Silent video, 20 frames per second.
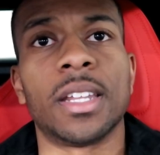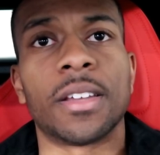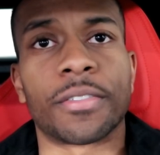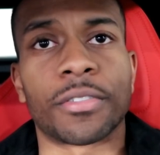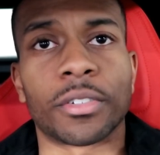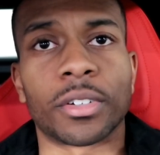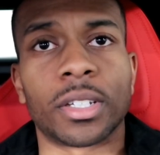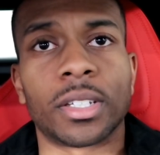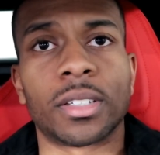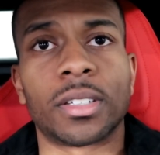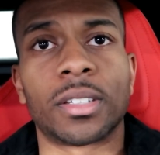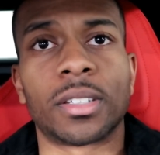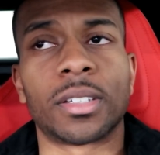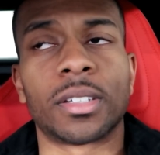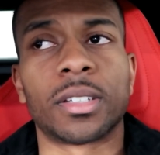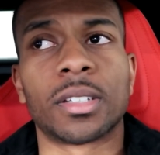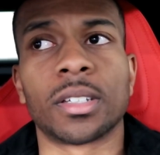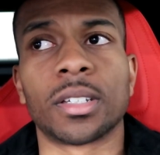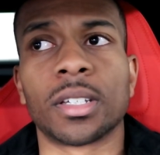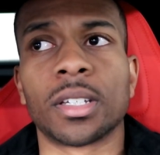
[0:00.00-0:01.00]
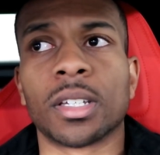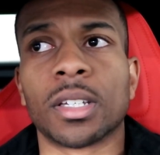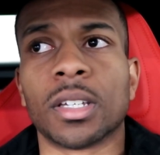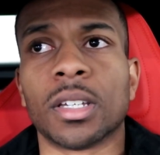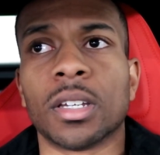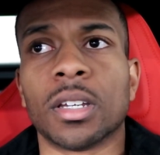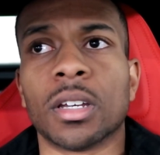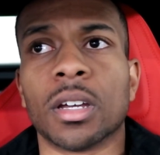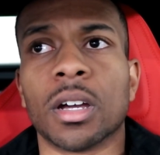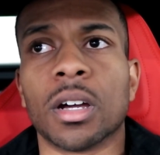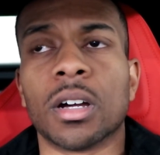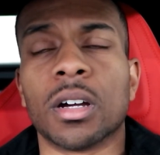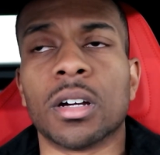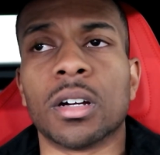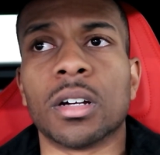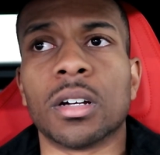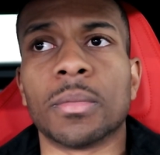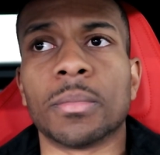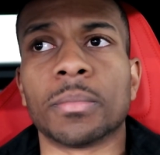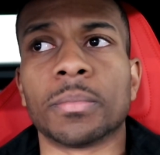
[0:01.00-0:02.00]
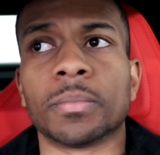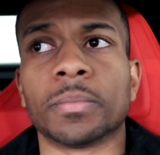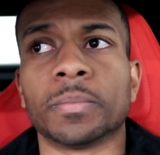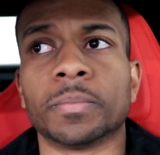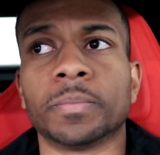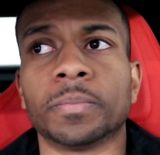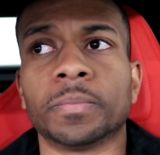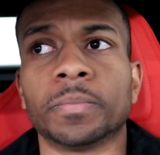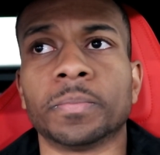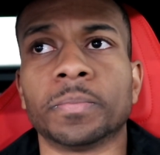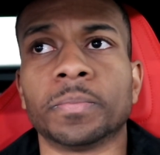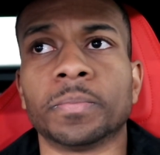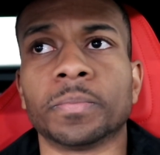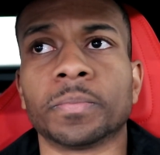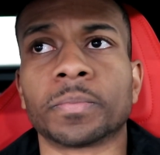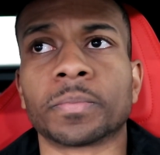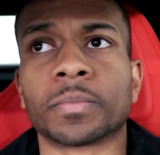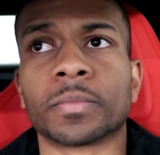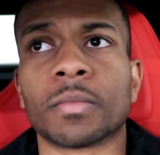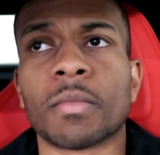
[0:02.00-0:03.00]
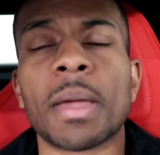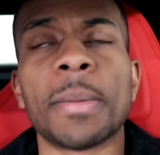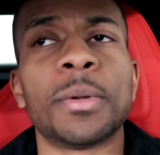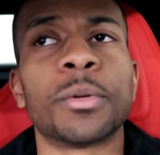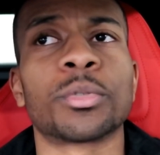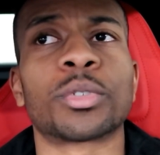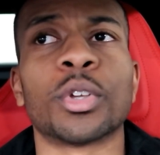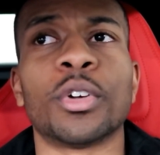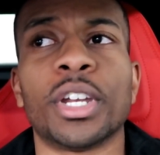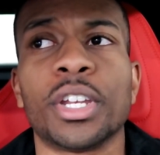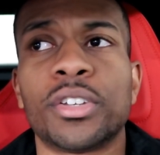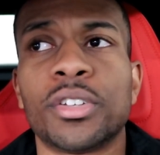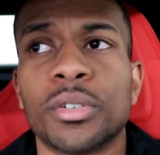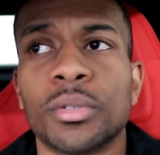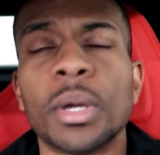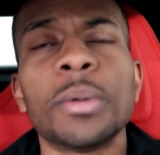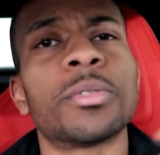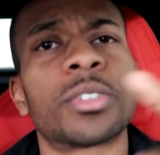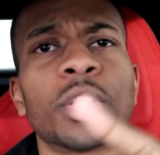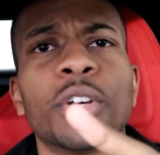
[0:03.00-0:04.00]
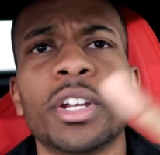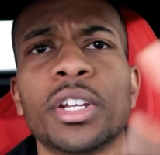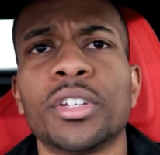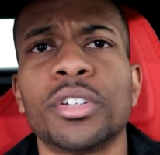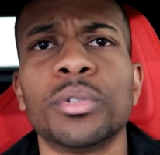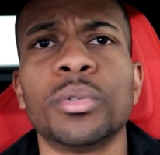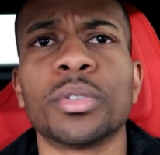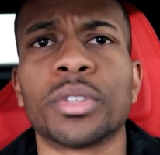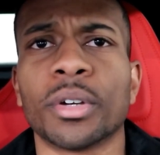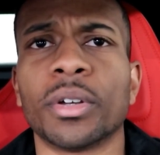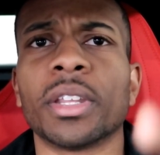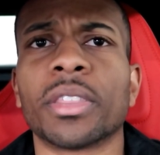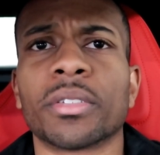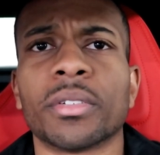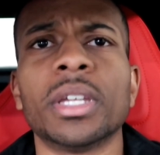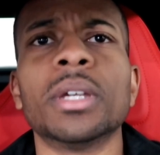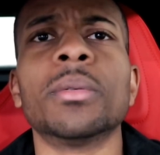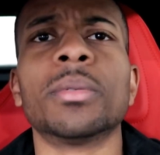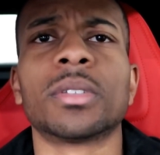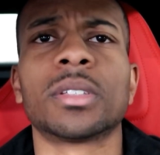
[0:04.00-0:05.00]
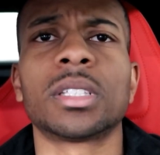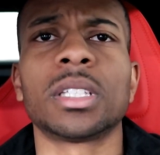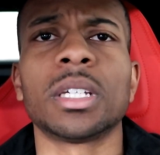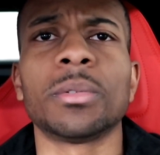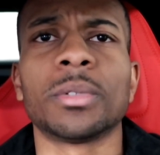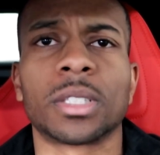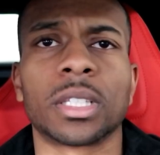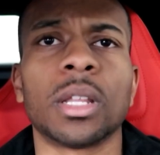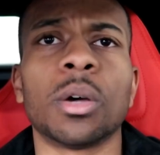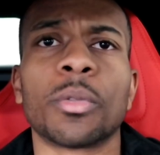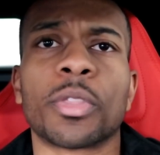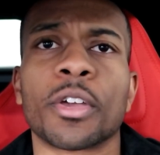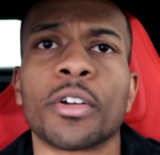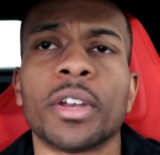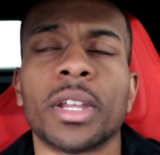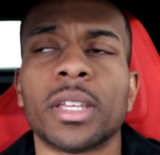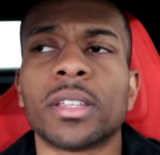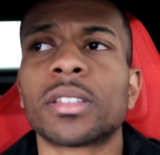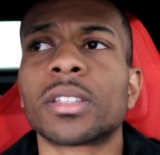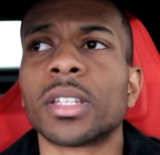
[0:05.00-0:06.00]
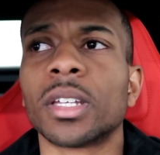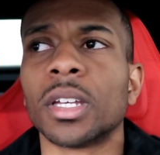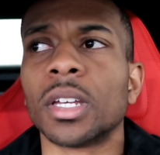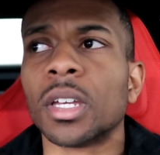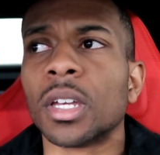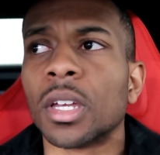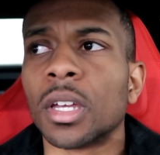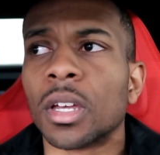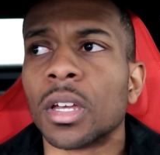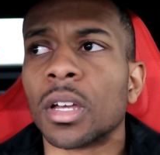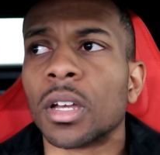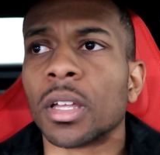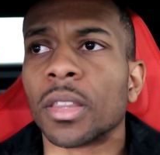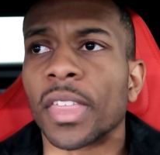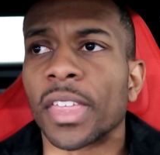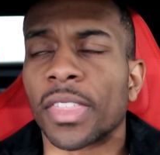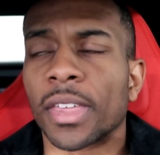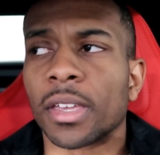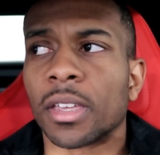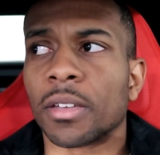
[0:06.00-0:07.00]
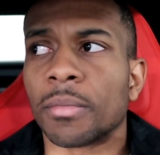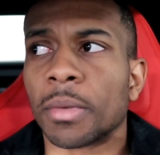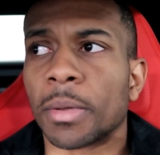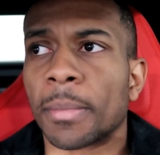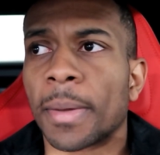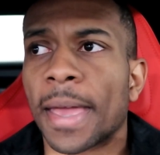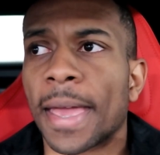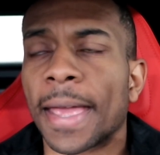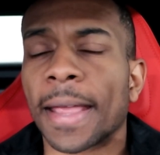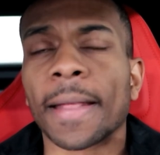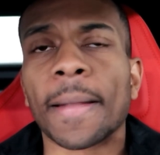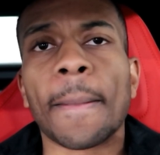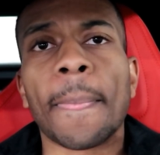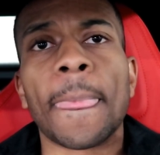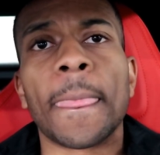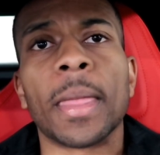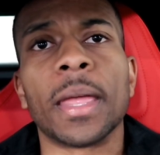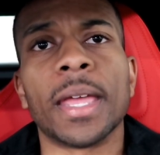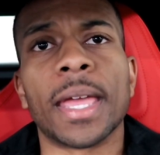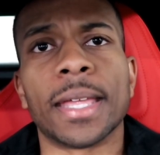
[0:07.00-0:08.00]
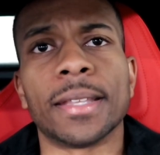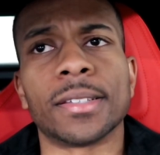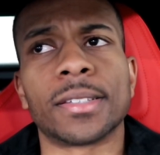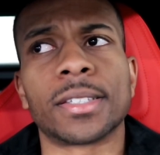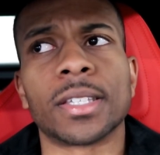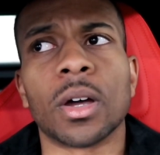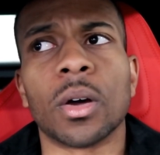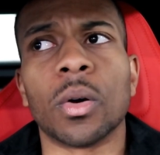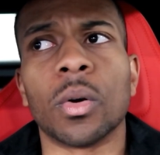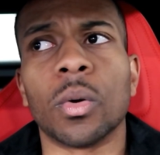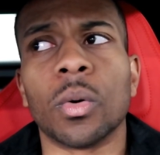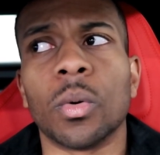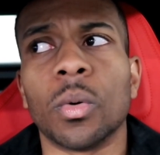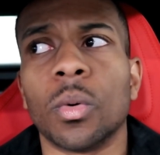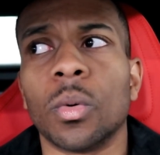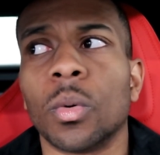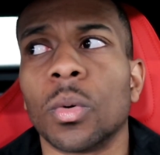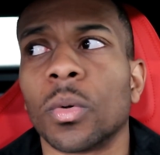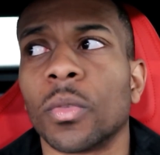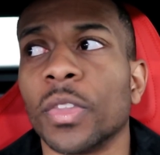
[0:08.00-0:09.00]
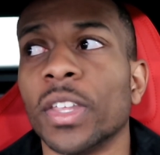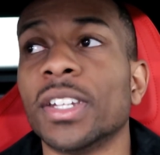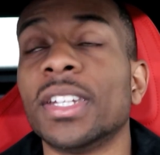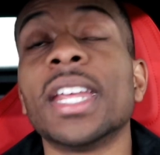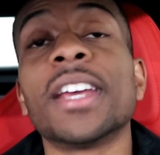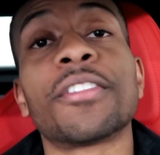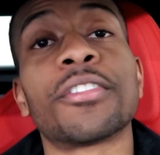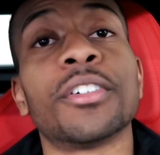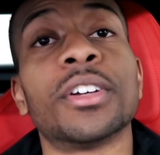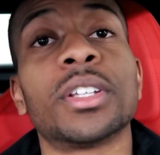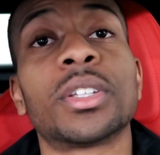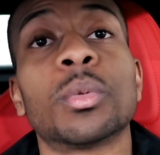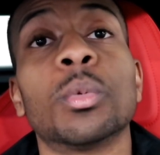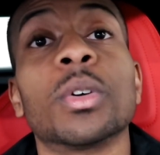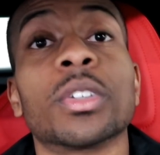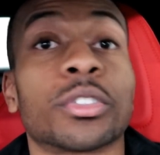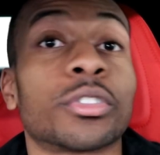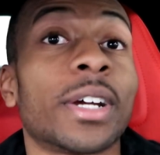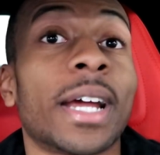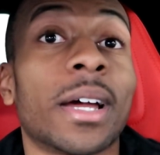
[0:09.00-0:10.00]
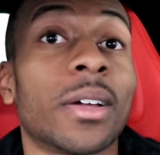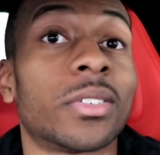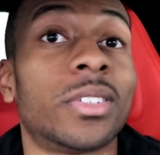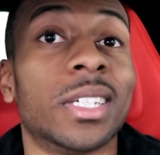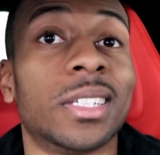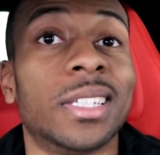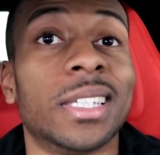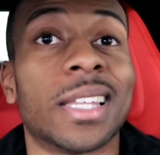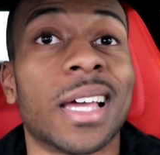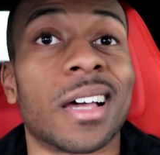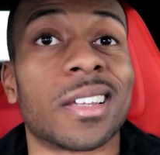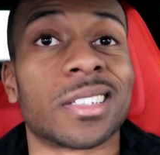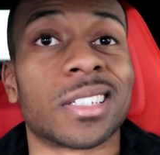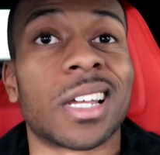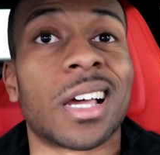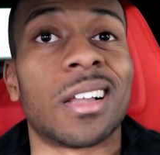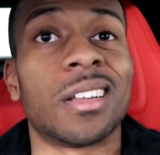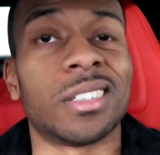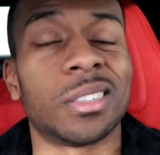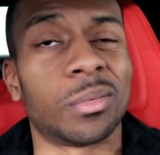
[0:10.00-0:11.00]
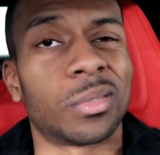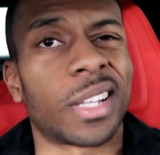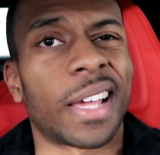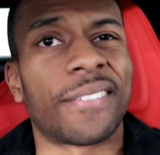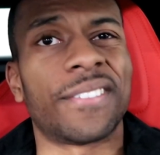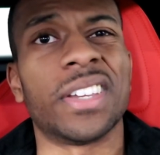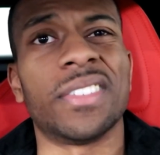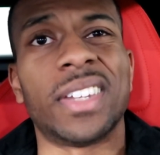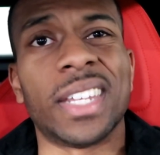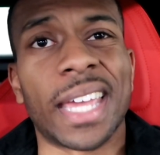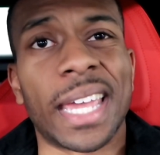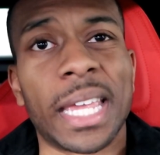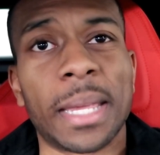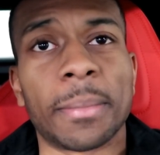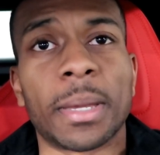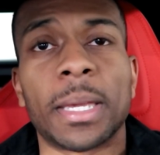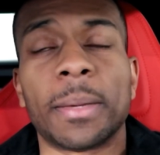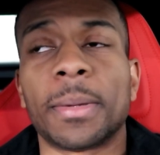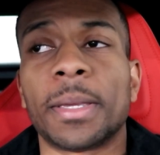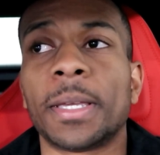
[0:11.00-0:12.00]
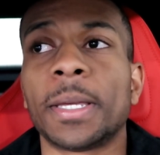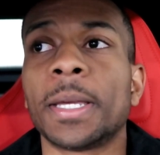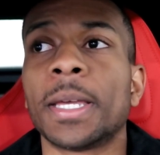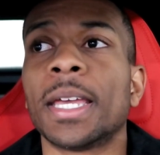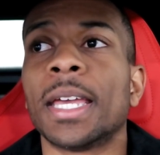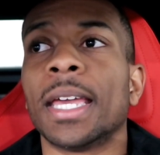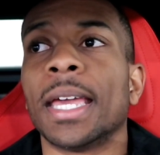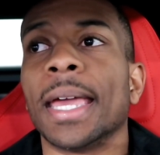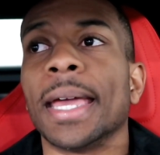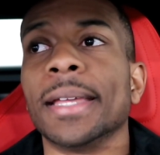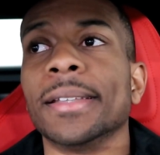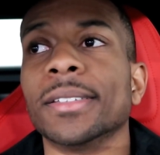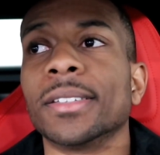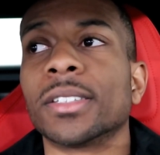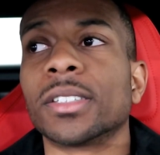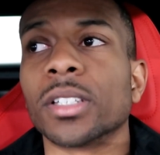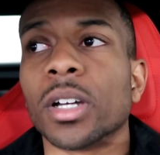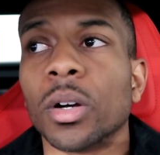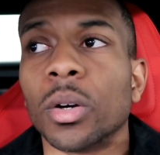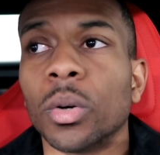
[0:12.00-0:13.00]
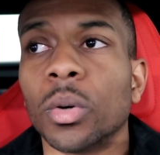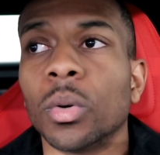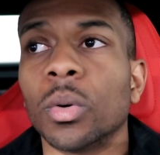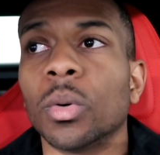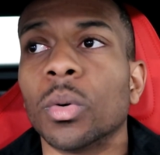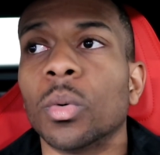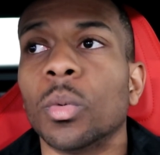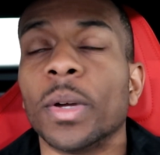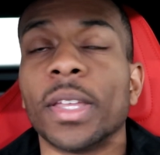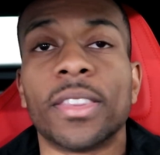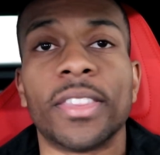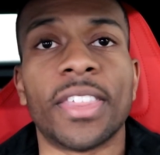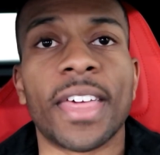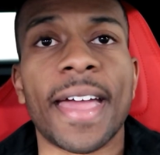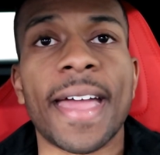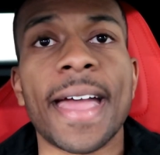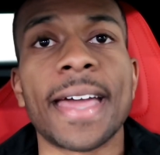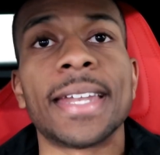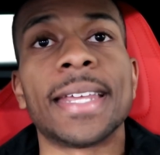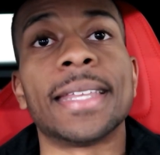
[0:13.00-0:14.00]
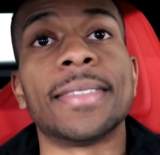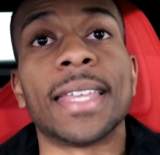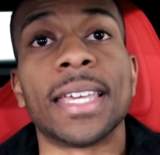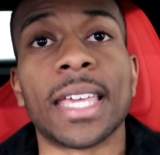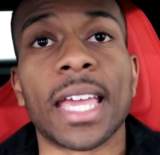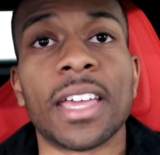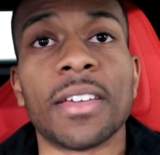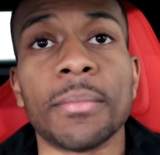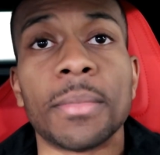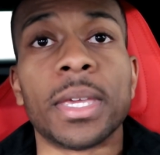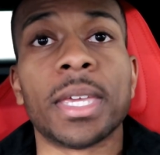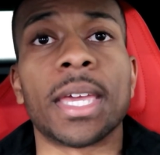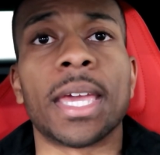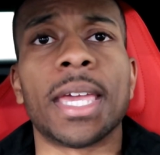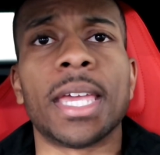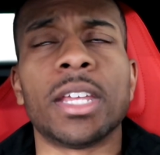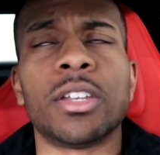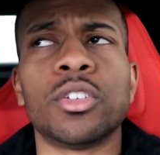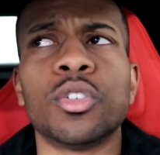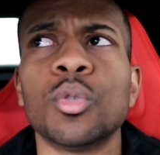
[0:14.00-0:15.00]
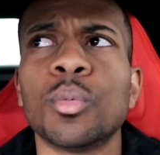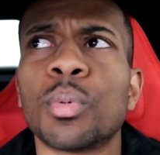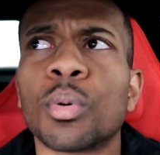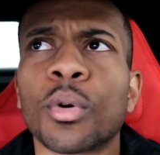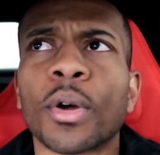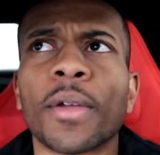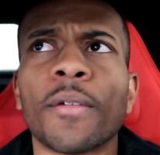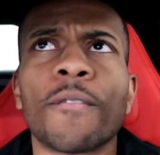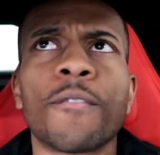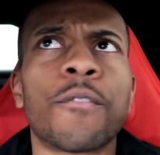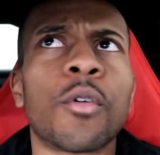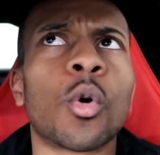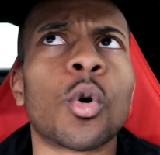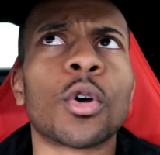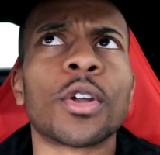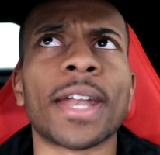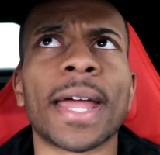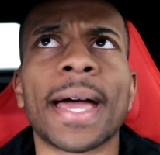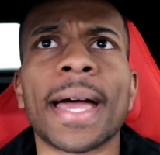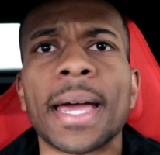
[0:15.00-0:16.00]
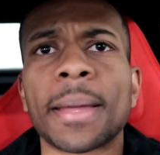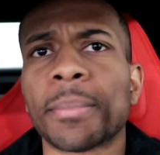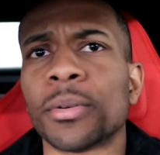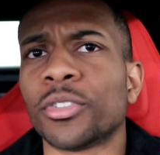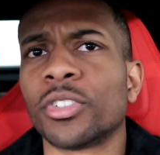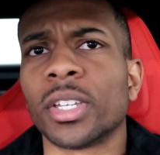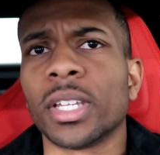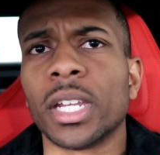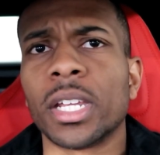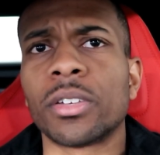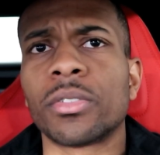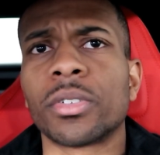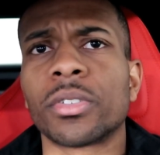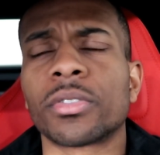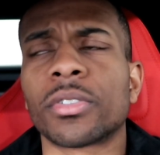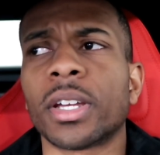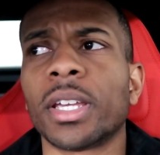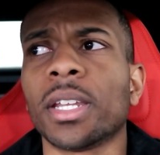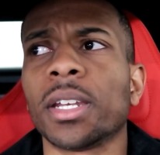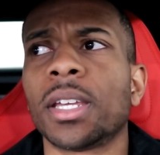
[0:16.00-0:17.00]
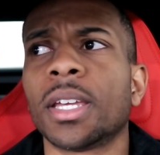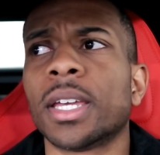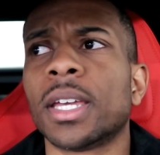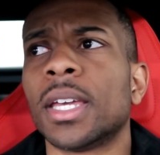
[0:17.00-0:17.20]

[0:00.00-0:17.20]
difference. Maybe it was 32. It was 32 or 33. It was low 30s that they give me back. And so the difference was around $60,000. It was like 58 maybe. And so with that, and they gave me a 2.49% interest rate.